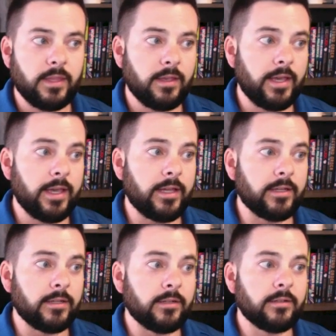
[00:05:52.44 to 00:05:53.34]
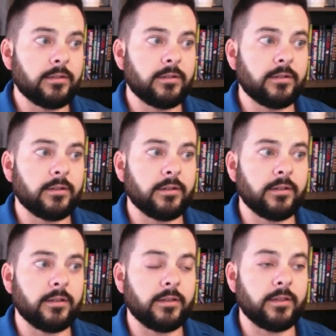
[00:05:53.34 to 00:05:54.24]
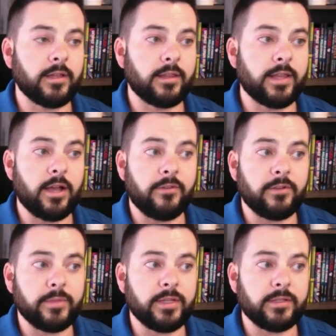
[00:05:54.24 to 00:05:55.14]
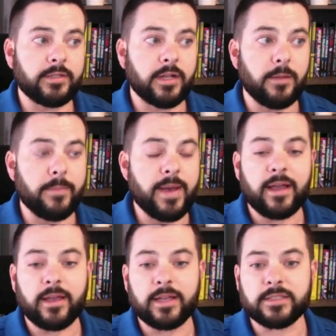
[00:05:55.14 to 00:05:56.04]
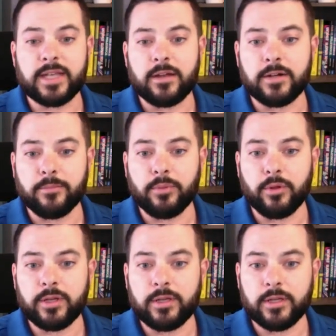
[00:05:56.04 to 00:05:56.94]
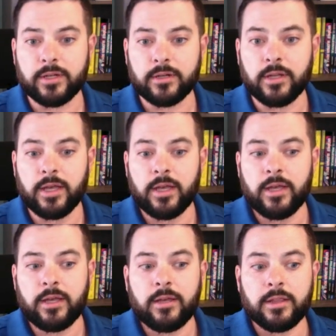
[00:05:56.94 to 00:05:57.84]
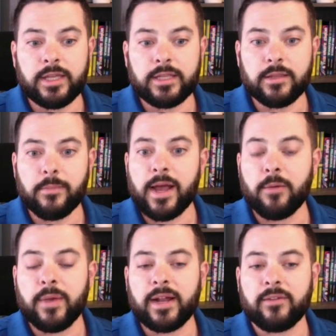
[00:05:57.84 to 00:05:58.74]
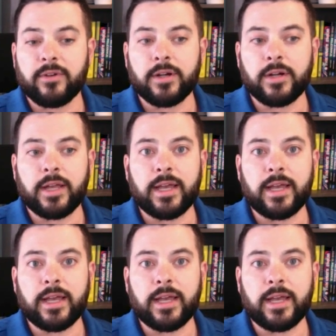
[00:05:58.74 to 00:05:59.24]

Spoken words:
And they offered me to come back as a salary employee and lead the biomed effort.